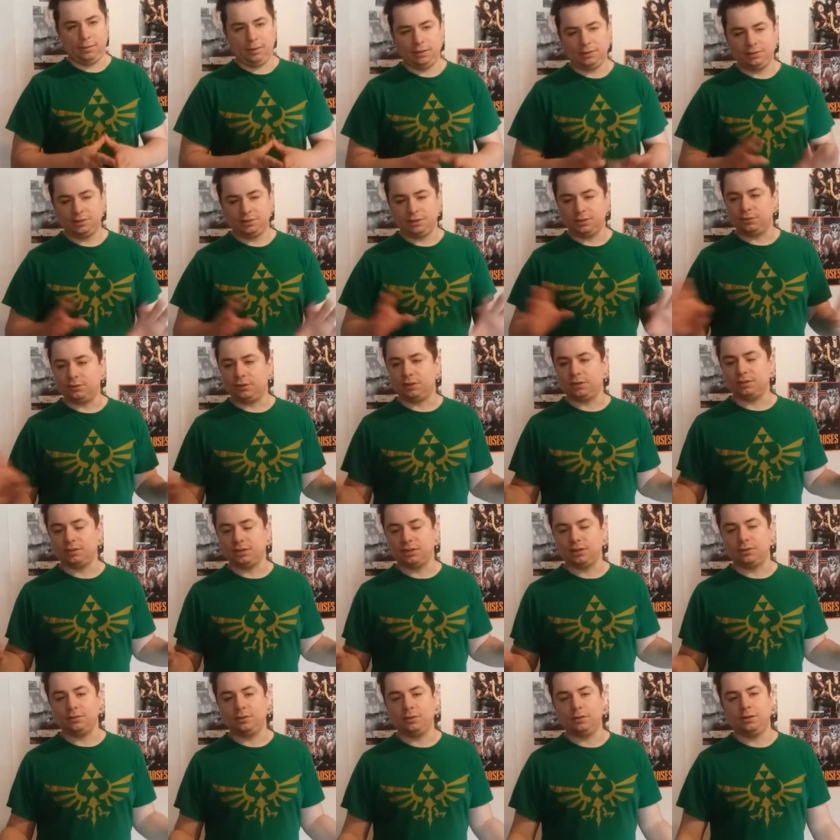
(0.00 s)
etc., uh,
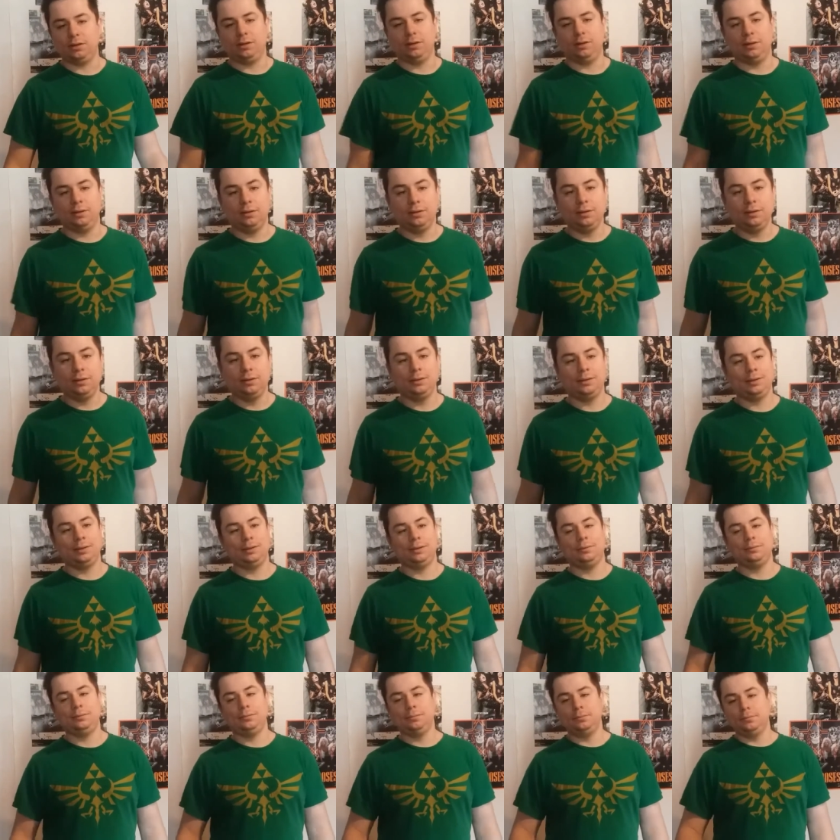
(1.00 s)
etc.
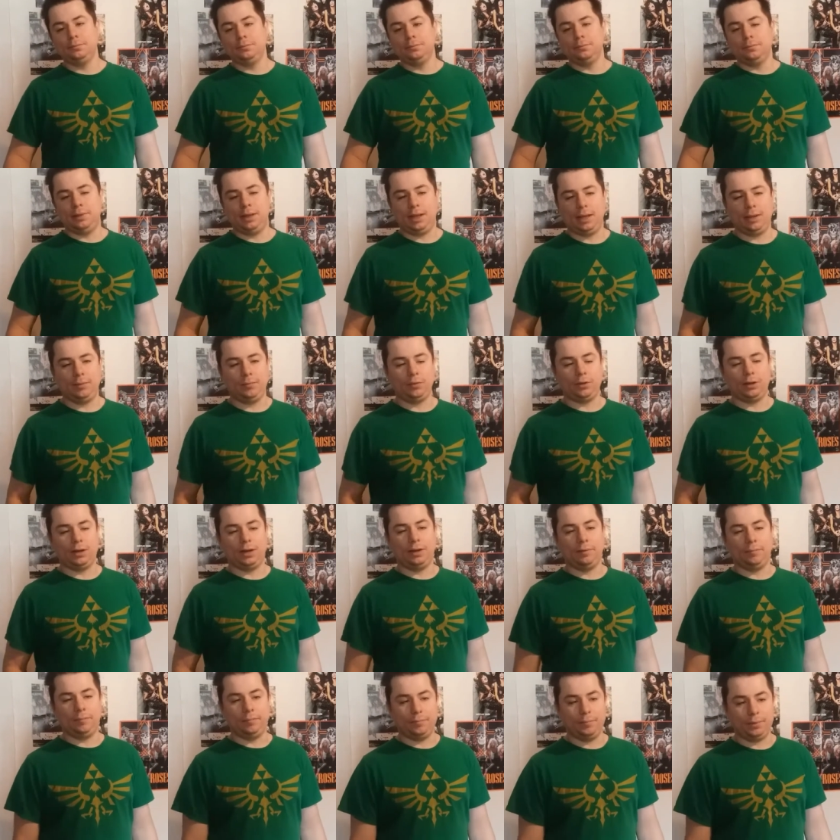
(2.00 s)
Et and we're
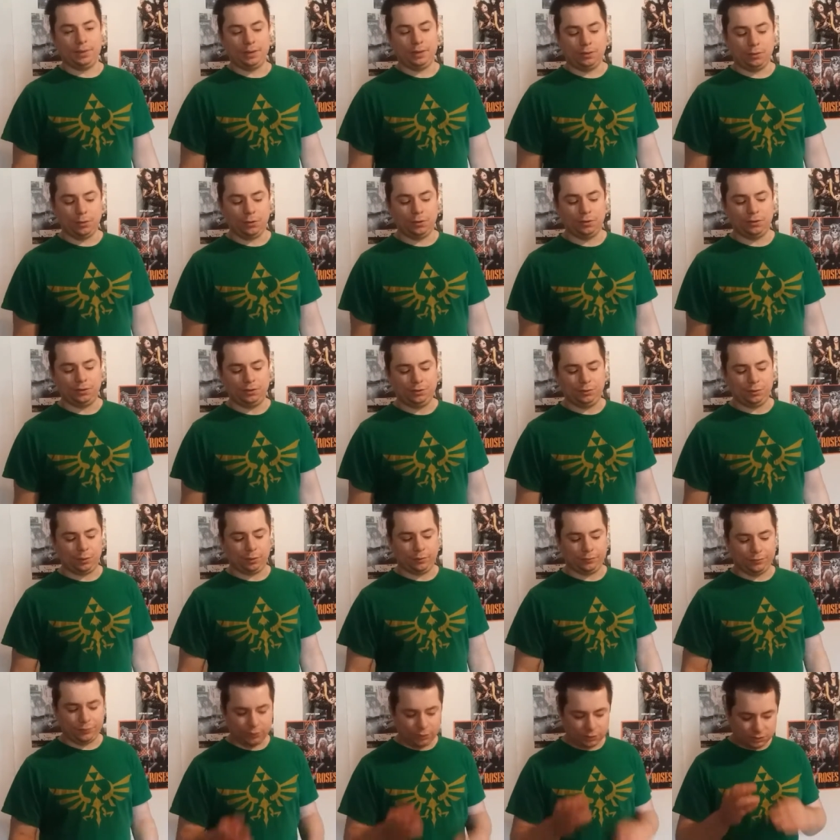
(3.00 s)
going to be going to
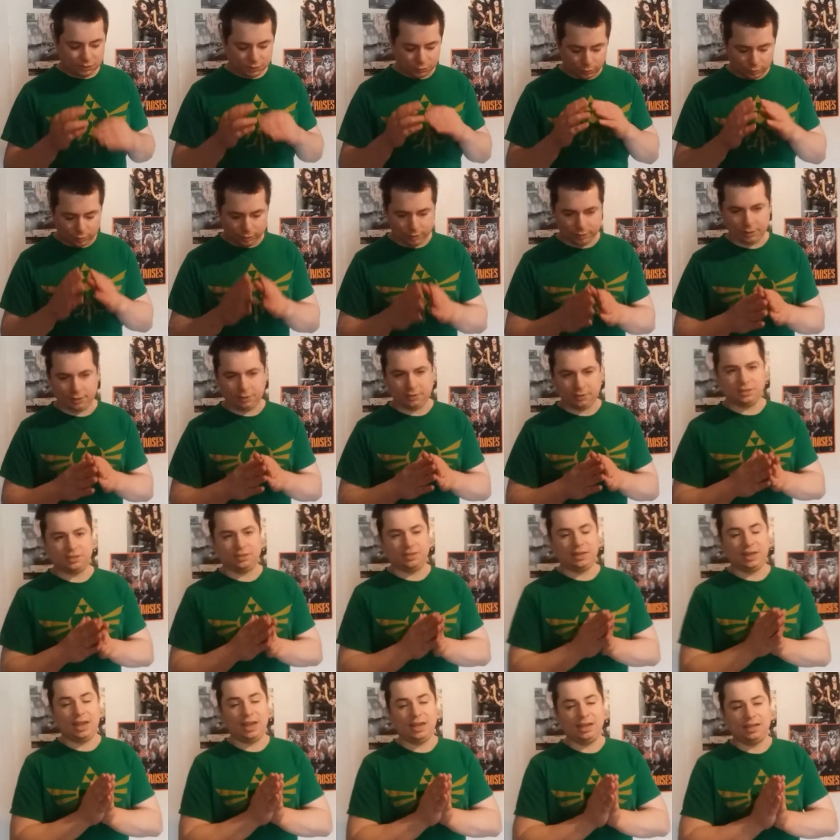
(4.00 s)
our first one
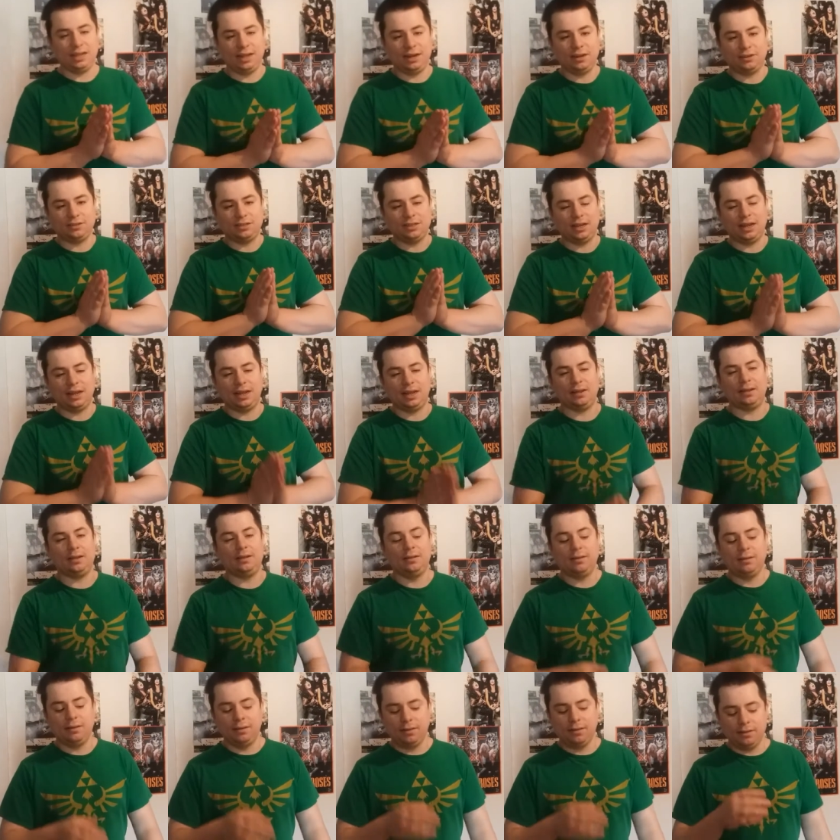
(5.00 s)
today, later
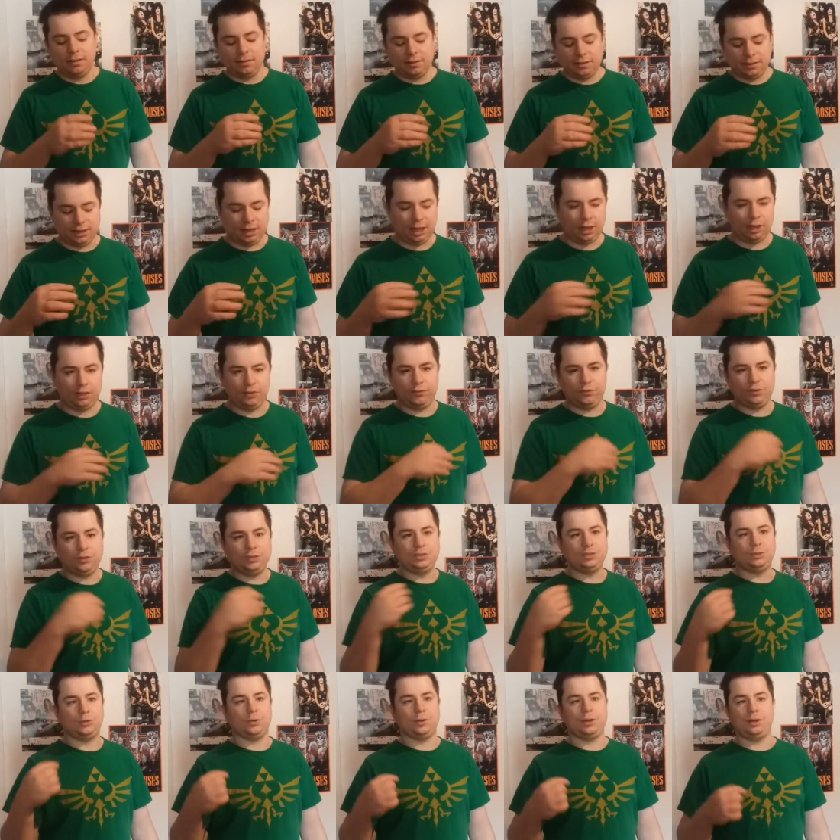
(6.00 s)
today, the health food
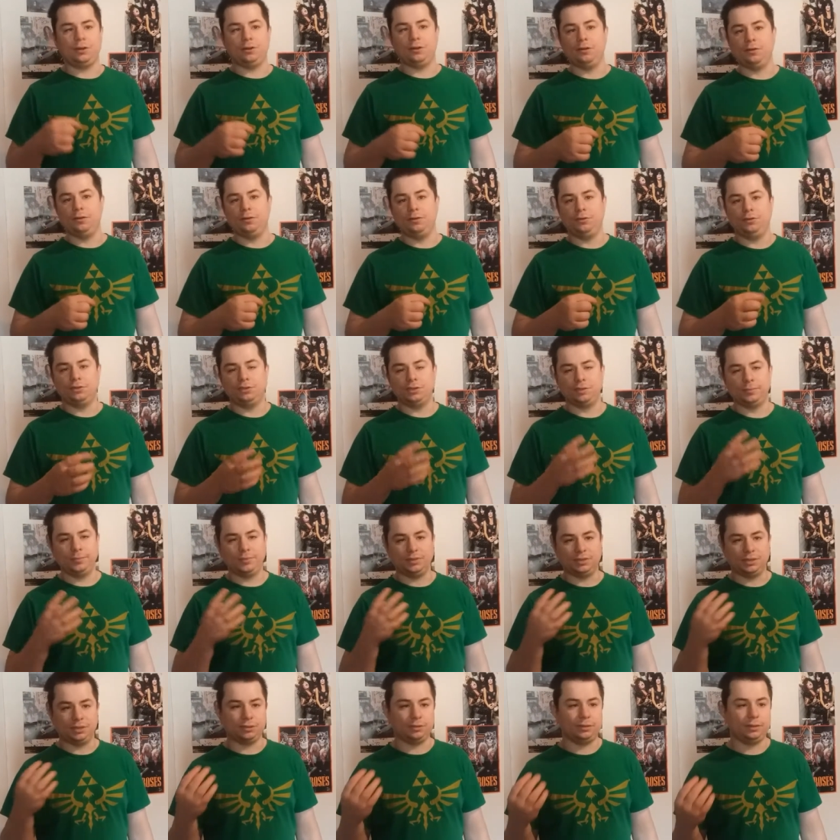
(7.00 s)
store here in Houston,
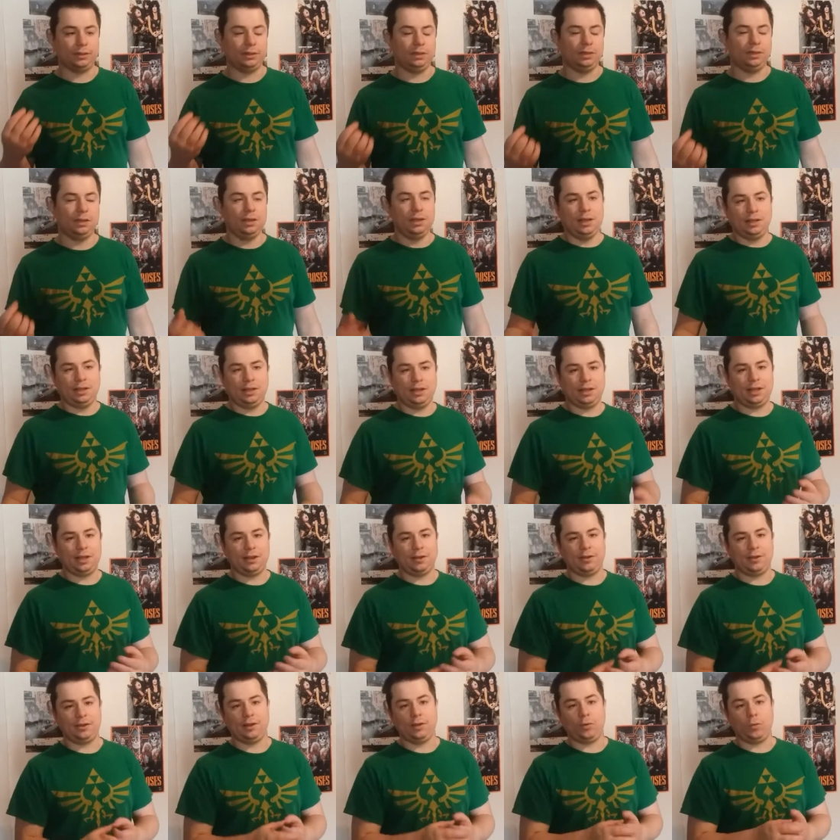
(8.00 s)
Missouri. They
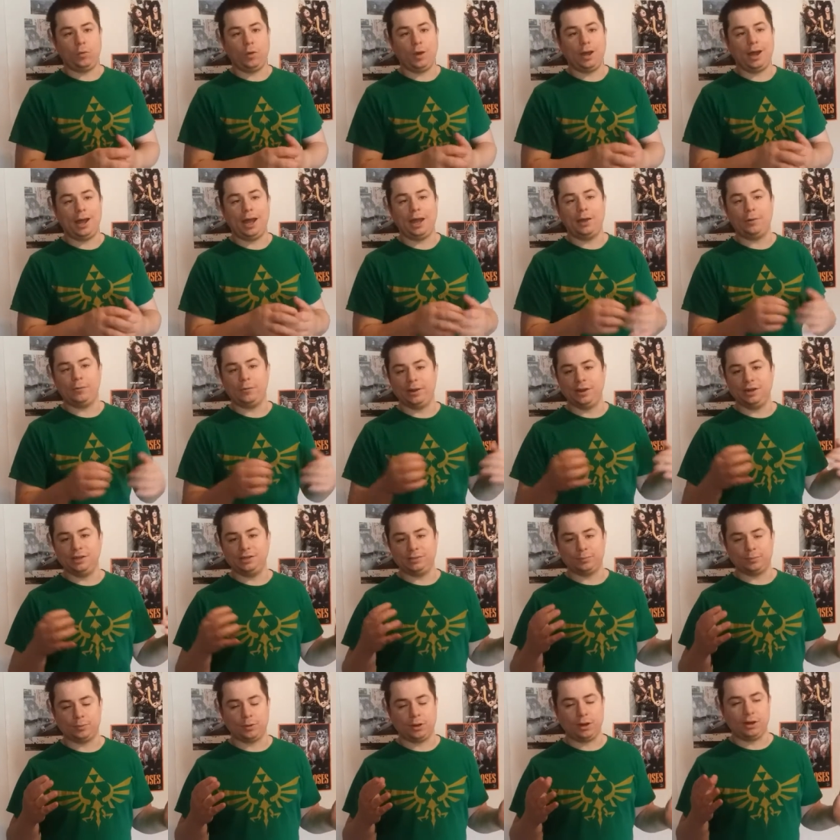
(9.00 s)
carry a wide range
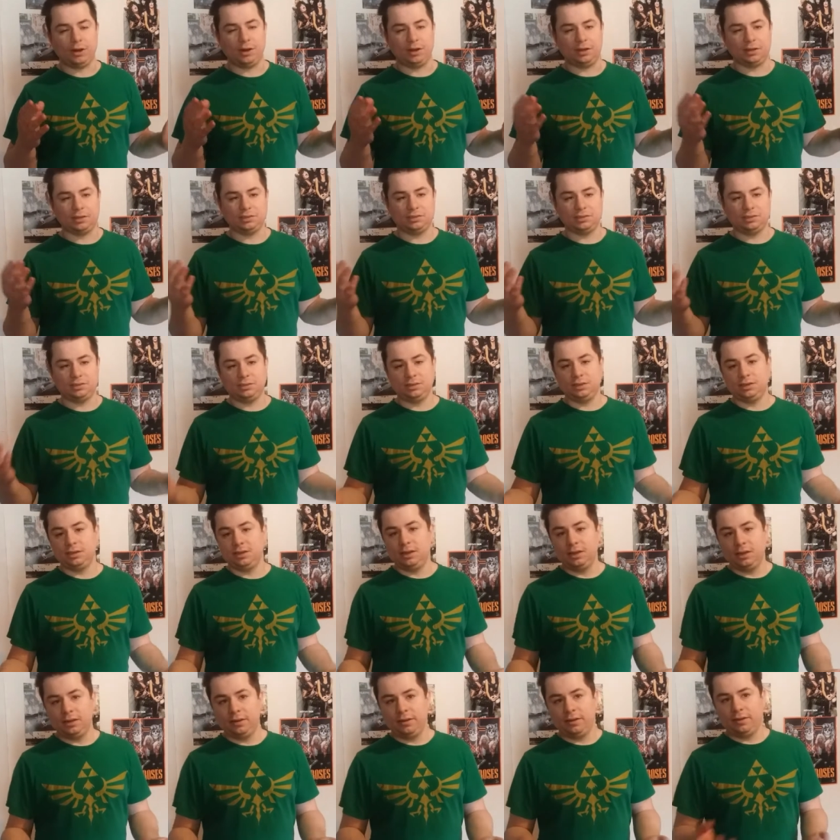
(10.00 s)
of products,
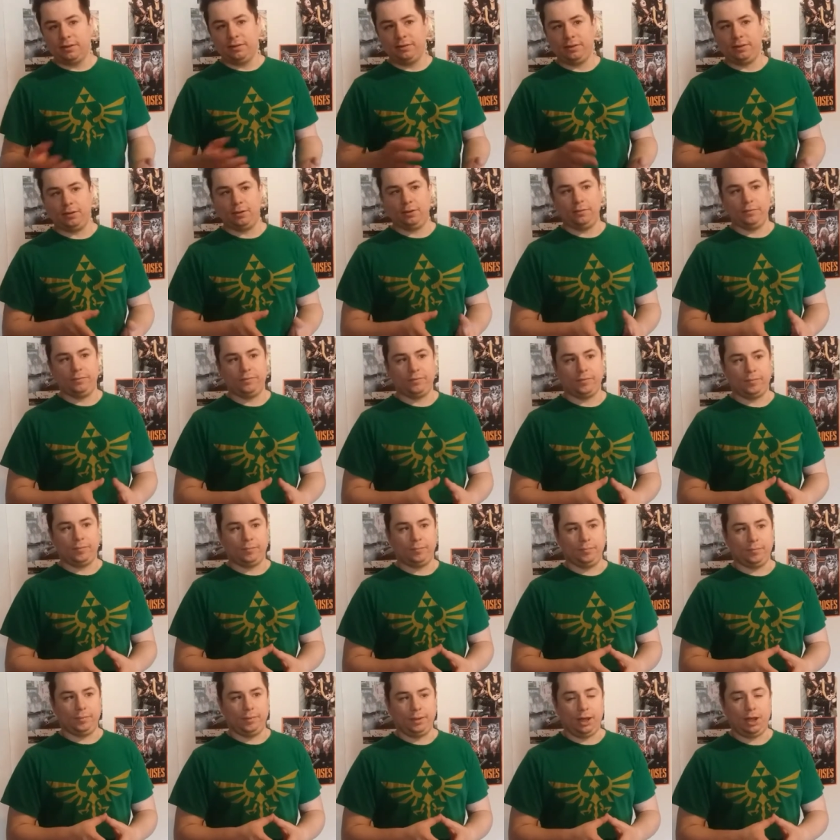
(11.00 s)
you know,
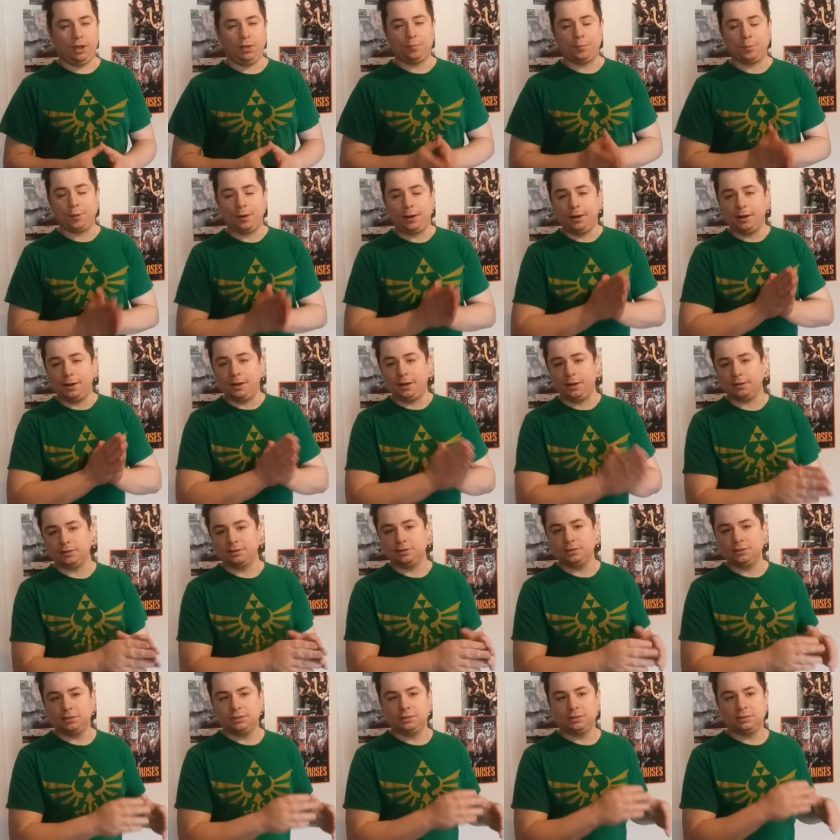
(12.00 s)
from health
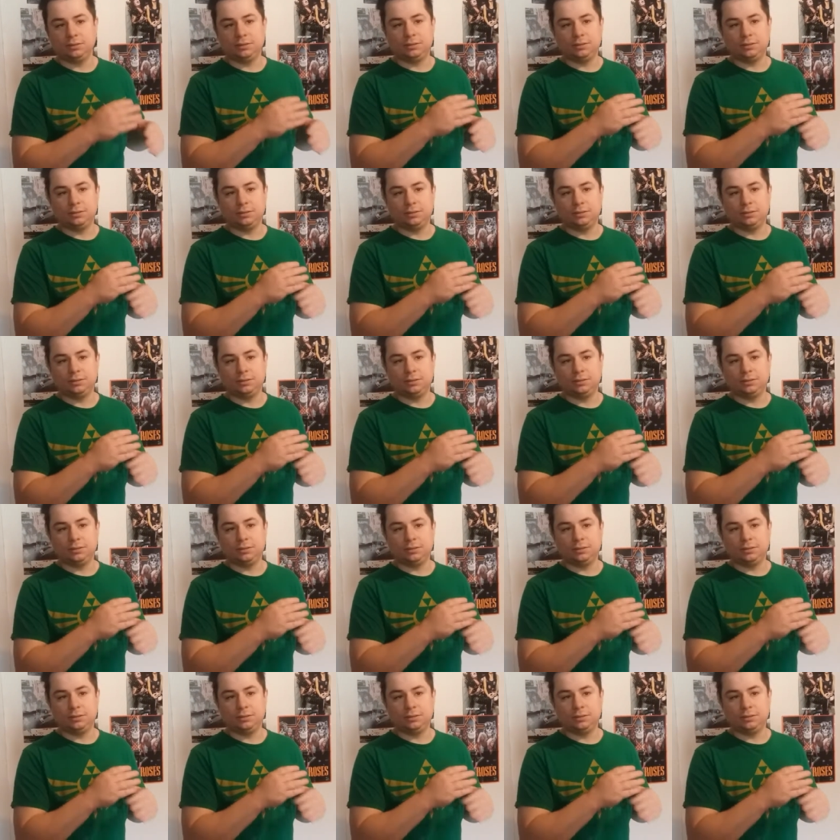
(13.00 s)
products,